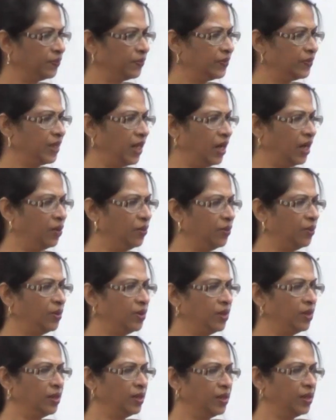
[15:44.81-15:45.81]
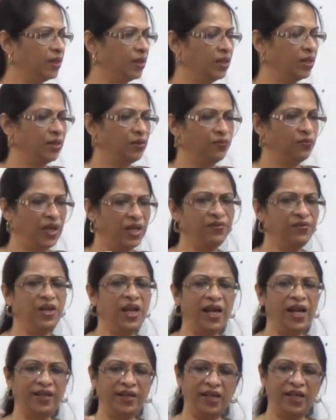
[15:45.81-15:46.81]
Now, when will
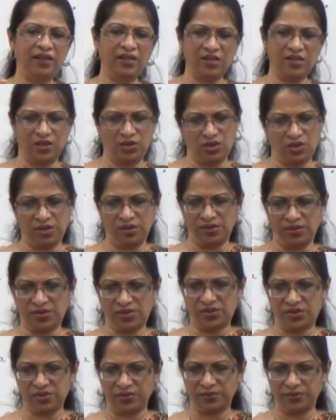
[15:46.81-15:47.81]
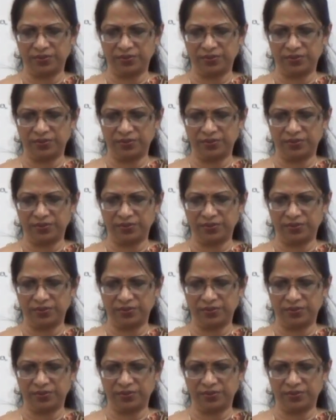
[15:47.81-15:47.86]
I take this insurance?